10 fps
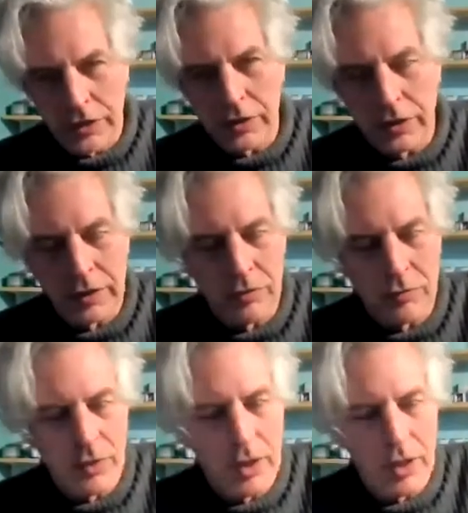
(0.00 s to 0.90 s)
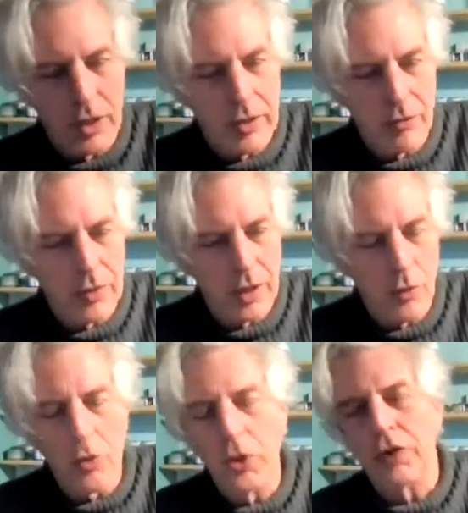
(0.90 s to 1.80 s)
I wrote a
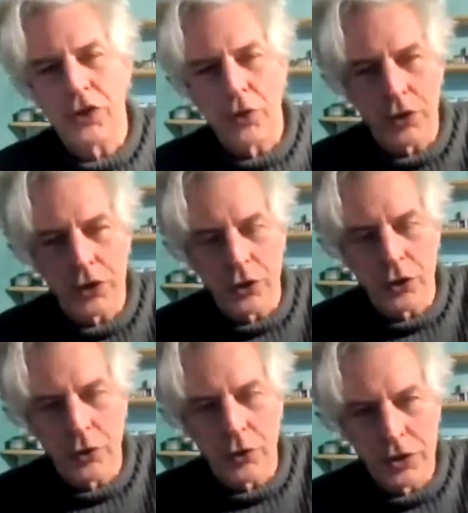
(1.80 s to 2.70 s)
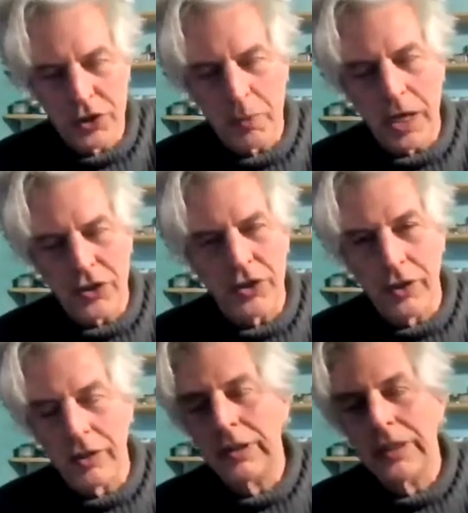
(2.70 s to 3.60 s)
book of short stories this past year.
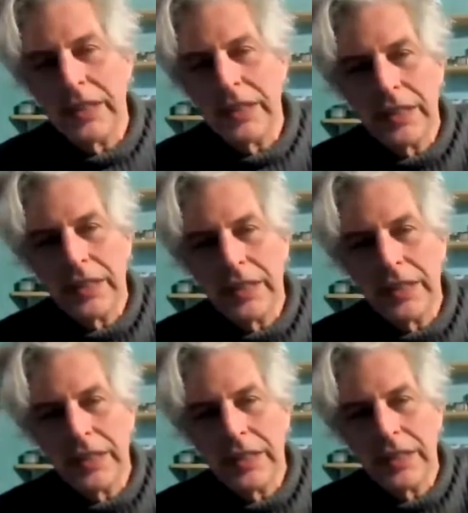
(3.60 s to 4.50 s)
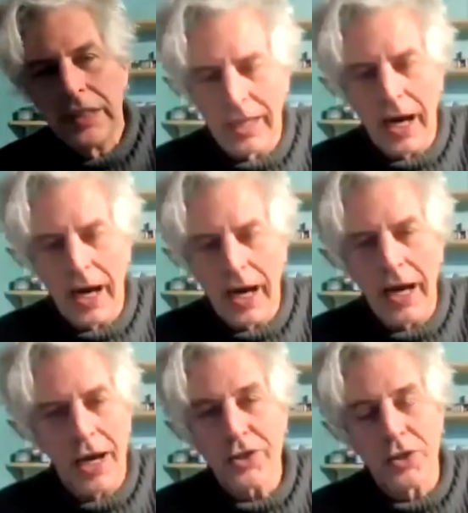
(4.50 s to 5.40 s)
Uh, I actually
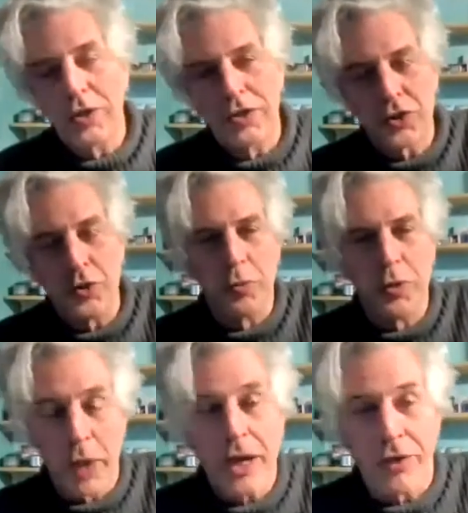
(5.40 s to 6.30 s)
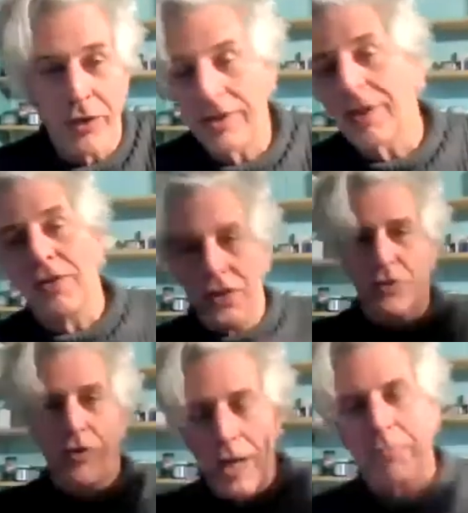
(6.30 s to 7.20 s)
went to school to be a painter, not all this crap.